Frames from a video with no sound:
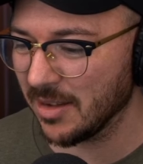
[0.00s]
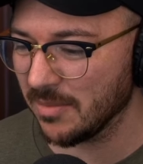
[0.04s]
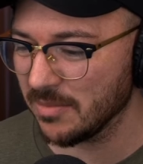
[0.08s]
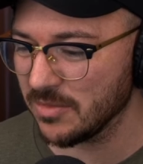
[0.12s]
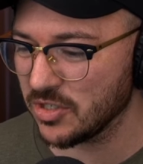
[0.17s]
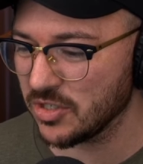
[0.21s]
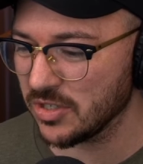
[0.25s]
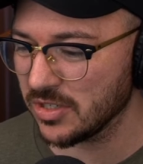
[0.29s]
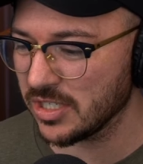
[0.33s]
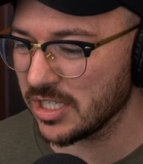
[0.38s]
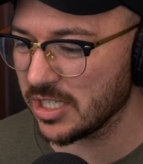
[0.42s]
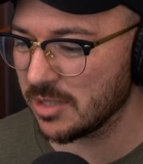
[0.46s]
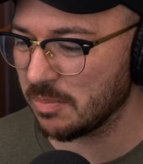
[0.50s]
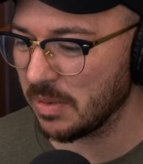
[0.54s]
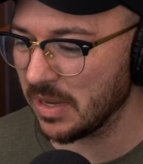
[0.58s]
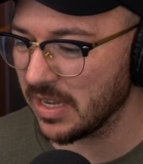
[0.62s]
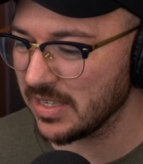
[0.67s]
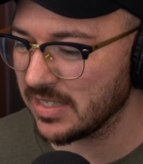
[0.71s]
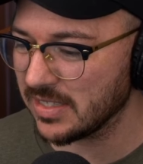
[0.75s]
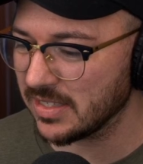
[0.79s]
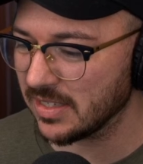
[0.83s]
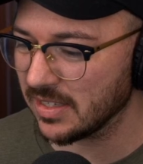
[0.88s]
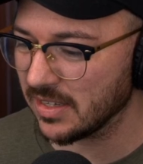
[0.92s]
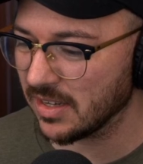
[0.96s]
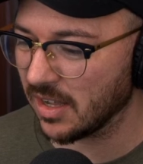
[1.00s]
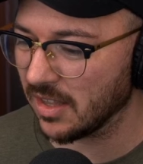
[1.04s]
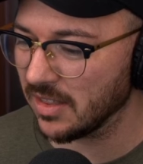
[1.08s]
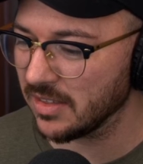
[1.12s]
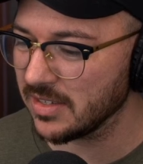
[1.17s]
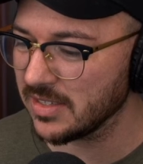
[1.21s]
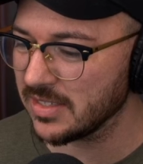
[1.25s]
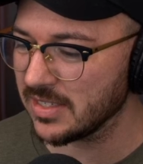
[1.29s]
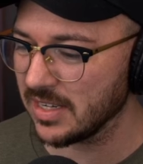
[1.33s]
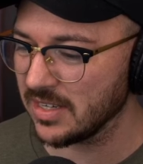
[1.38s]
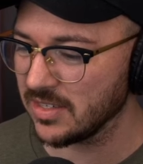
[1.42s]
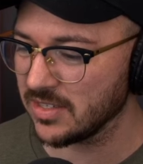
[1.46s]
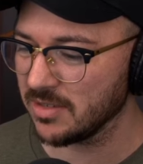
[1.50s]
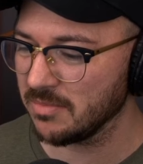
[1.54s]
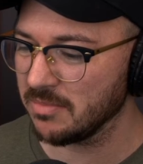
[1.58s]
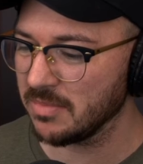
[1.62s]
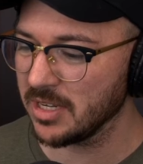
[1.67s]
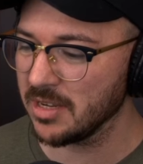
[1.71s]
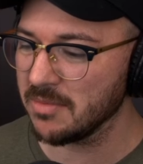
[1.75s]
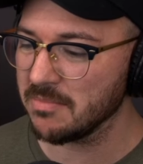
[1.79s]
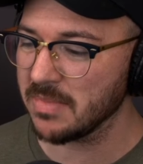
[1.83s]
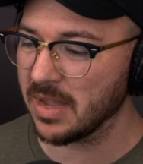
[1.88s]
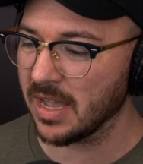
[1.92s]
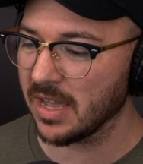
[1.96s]
Should space colonization be
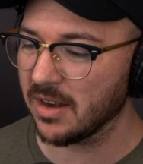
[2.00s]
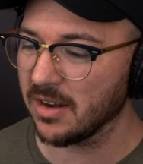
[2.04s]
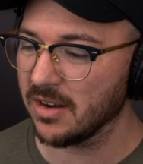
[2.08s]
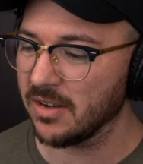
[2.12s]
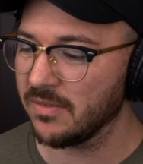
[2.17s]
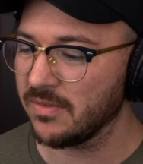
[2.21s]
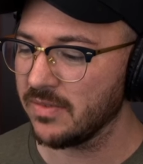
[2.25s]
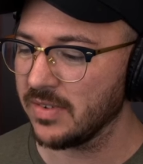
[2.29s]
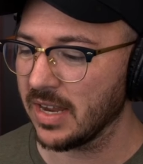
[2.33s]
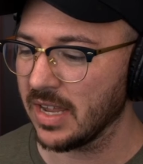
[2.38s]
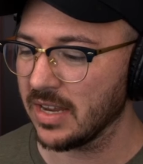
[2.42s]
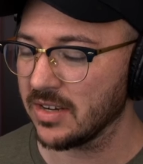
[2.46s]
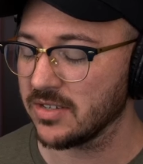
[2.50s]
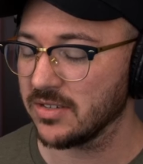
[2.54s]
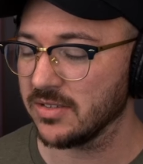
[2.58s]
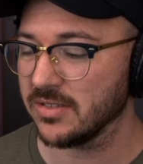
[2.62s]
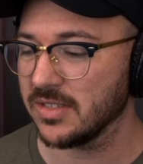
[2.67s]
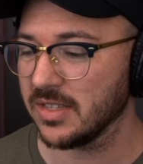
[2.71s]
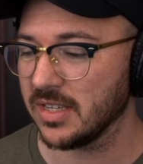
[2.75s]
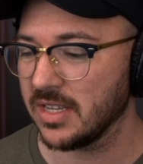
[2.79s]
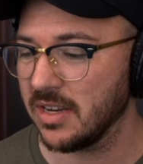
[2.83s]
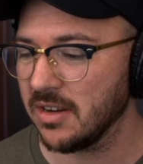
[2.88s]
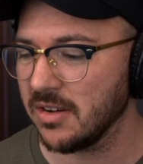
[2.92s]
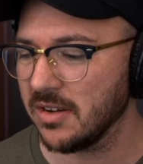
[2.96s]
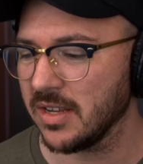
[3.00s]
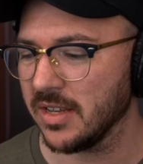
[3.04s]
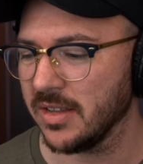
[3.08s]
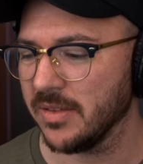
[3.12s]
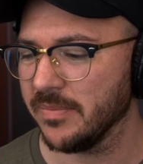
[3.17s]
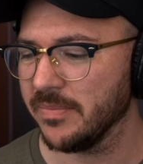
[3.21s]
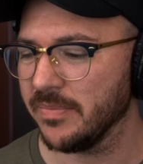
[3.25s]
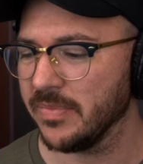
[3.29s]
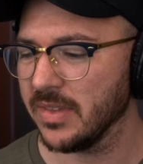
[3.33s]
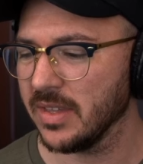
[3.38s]
a matter of national security?